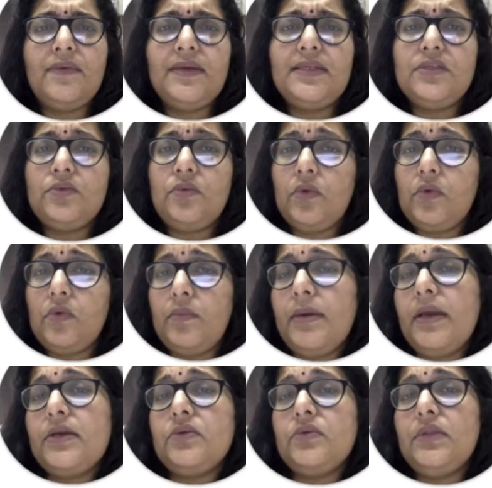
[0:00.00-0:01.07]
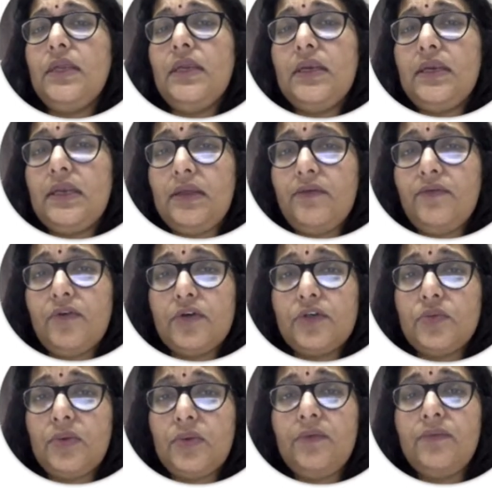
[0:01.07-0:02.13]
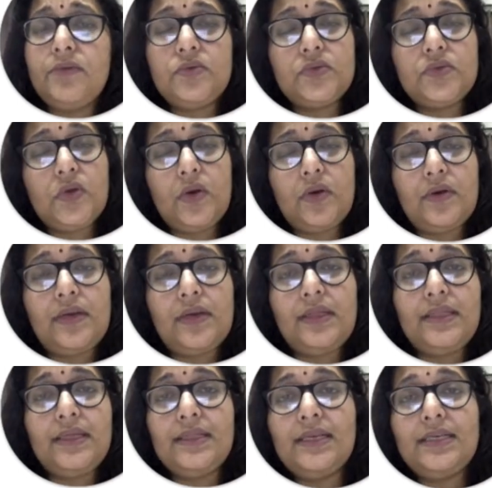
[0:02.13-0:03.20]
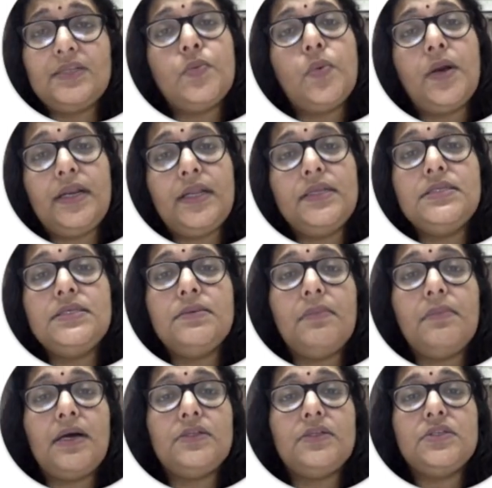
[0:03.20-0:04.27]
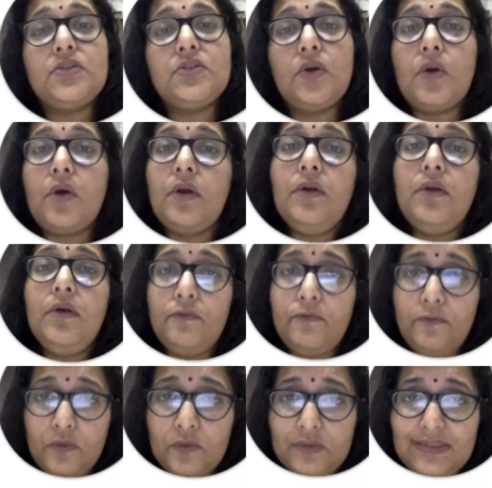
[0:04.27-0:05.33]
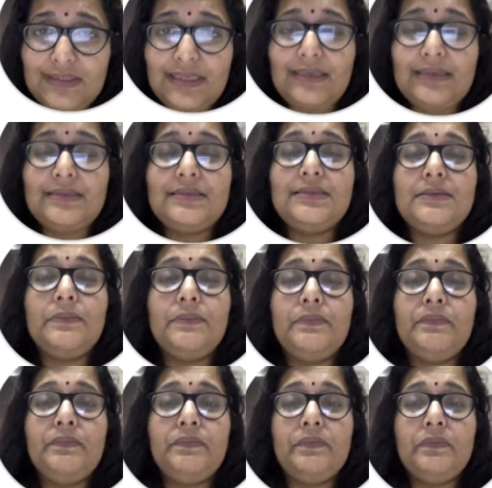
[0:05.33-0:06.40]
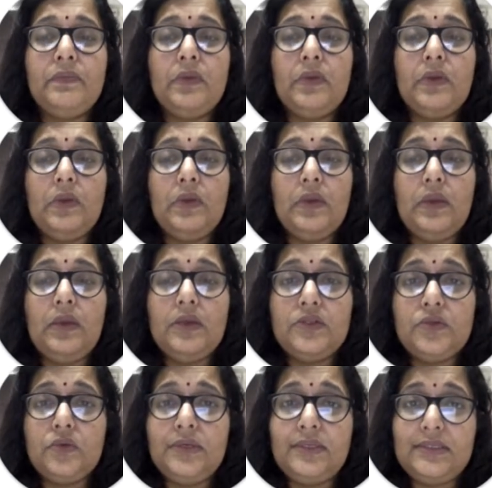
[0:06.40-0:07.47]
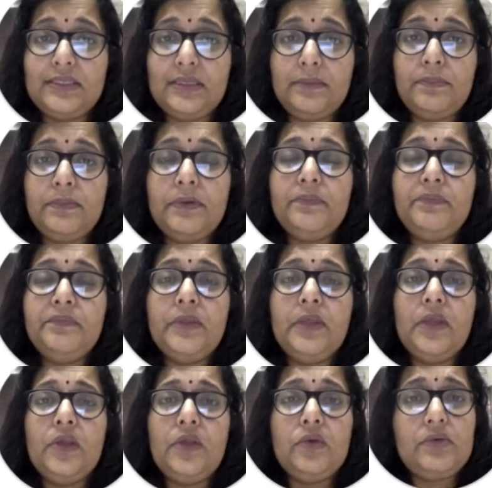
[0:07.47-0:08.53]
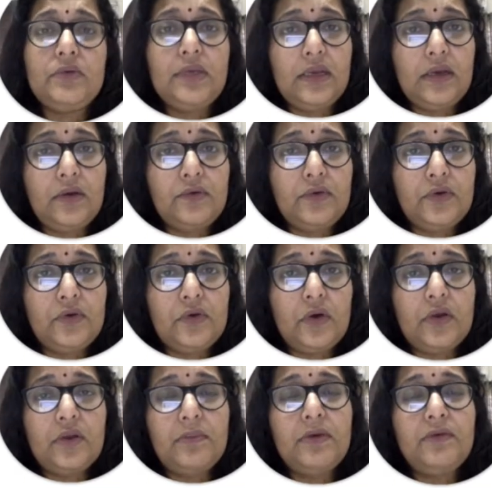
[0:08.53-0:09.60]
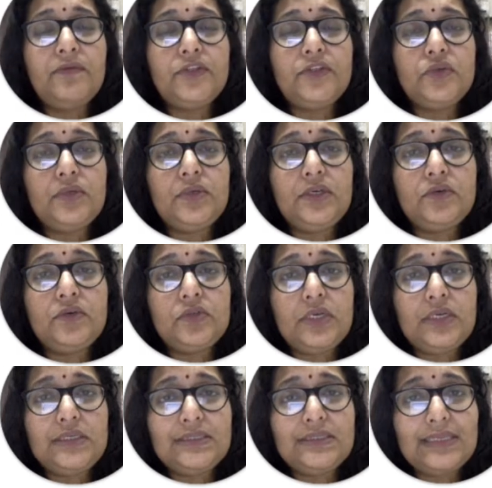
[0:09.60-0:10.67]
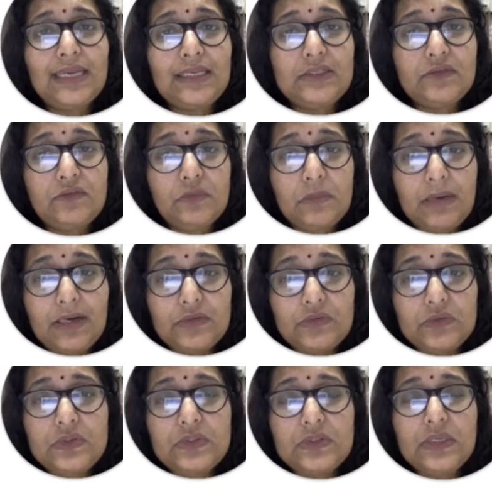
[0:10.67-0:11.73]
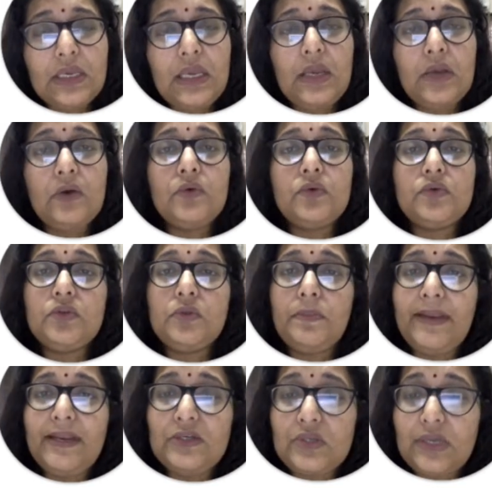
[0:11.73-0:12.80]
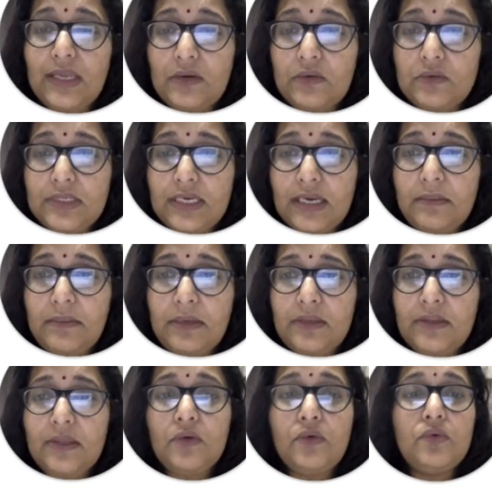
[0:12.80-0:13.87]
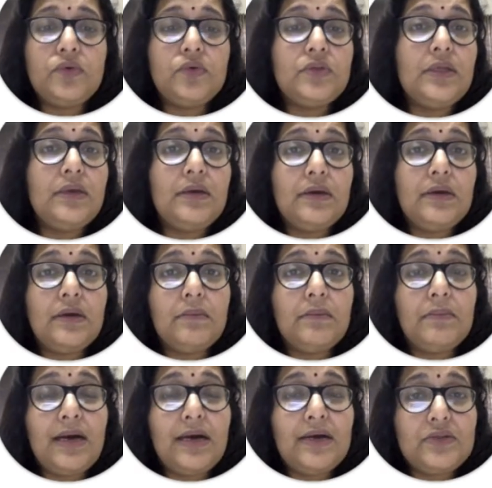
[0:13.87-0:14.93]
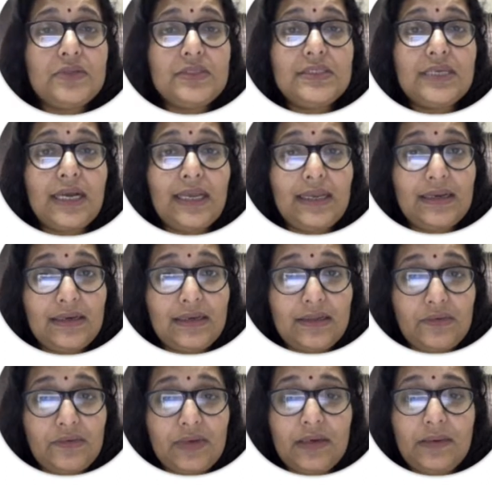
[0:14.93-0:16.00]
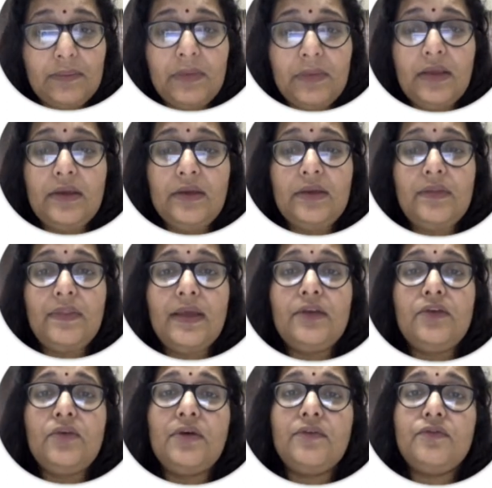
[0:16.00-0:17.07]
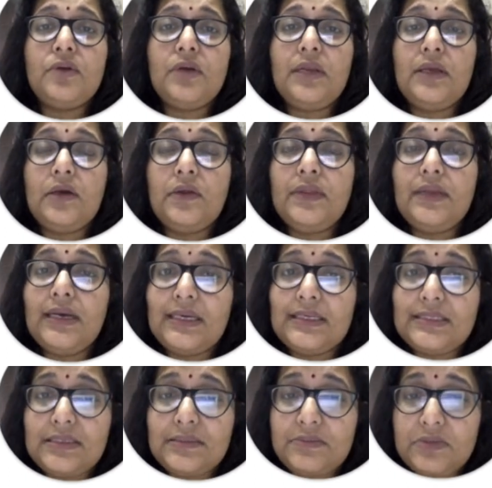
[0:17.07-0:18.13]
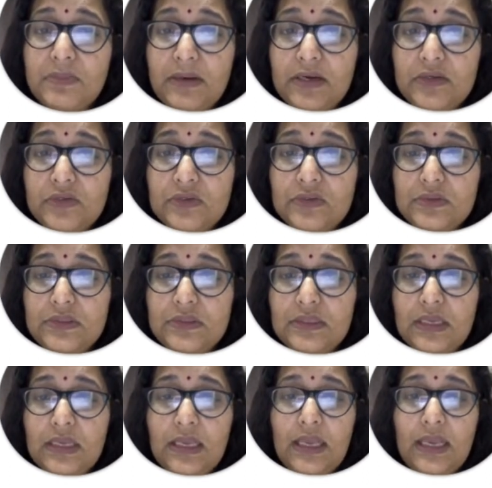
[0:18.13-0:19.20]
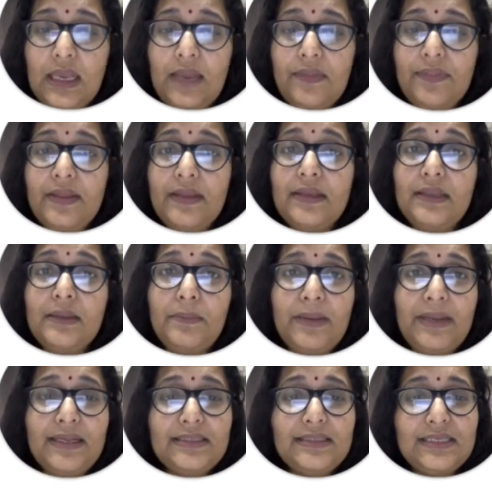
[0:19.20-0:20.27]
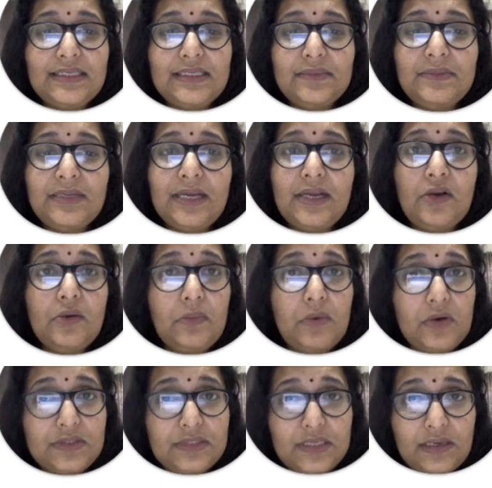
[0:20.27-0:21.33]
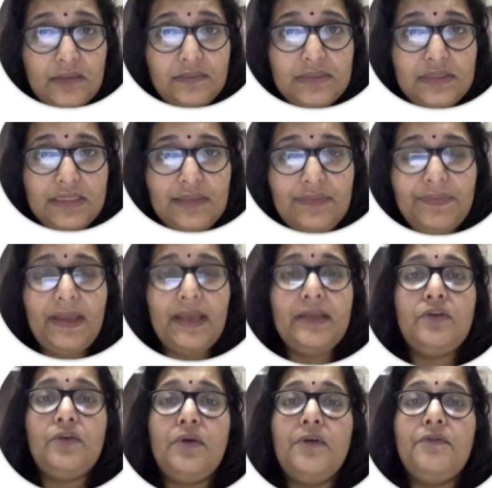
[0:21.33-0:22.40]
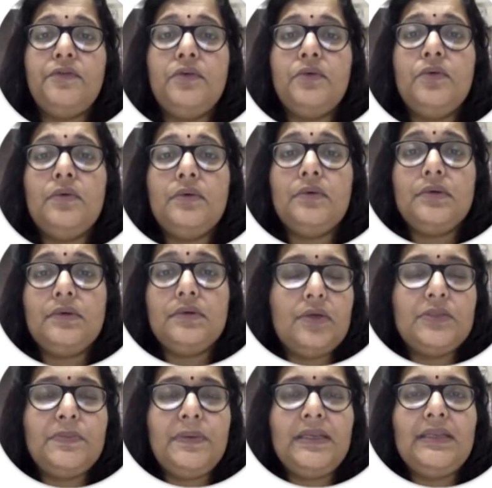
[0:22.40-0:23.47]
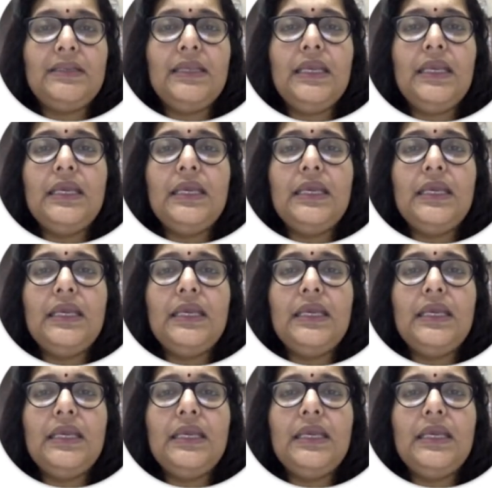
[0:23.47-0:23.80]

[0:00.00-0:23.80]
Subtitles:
it will go back to the default one which was already there, that is 1 inch margins on all four sides. So it's simple. You take out your document which you need to change the size of the margins, go to the Page Layout tab, then go to the Margins icon area. In that, you have to click on the Customs Margins, and then the Page Setup dialog box comes. In that, you have to spin the